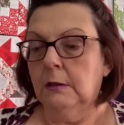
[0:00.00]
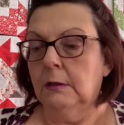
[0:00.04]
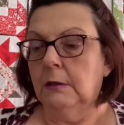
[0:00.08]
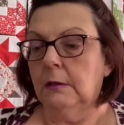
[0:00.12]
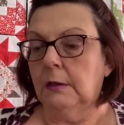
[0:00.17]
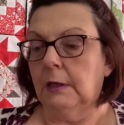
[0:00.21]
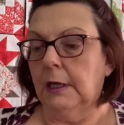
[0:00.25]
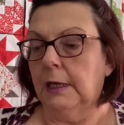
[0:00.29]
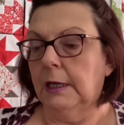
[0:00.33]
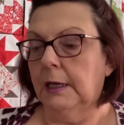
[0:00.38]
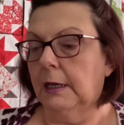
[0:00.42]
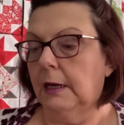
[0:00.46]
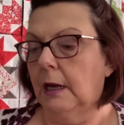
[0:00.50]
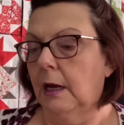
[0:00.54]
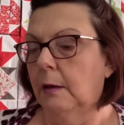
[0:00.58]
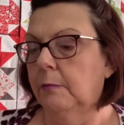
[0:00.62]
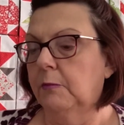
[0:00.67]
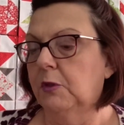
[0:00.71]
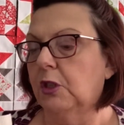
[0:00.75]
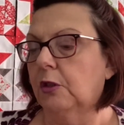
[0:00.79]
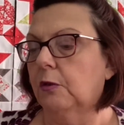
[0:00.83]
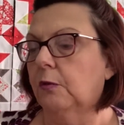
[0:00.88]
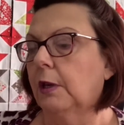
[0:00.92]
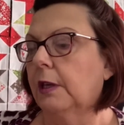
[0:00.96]
And I'm
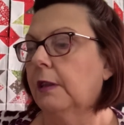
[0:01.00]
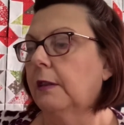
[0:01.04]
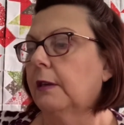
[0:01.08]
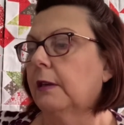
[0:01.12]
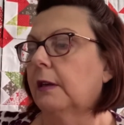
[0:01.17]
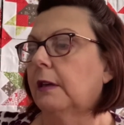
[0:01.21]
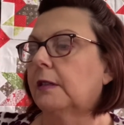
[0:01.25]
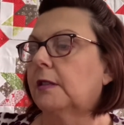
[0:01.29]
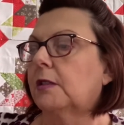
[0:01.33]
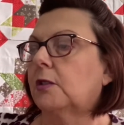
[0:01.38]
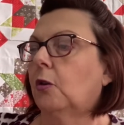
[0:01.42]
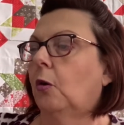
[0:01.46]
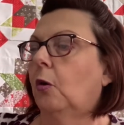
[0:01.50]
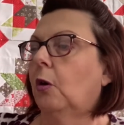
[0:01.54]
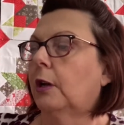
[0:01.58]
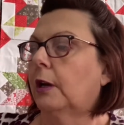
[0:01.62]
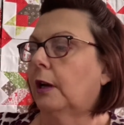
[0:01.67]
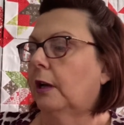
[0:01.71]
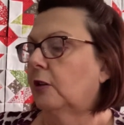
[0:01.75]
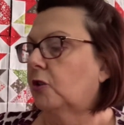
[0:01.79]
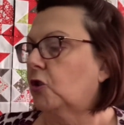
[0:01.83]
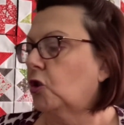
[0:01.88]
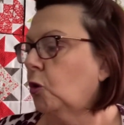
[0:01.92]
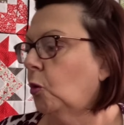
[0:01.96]
doing this on
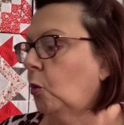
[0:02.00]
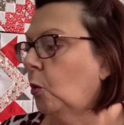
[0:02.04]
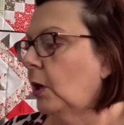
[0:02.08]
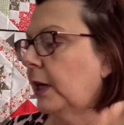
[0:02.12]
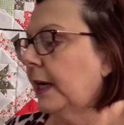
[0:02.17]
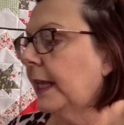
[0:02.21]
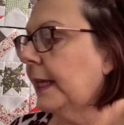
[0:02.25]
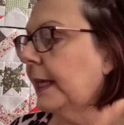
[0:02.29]
a 20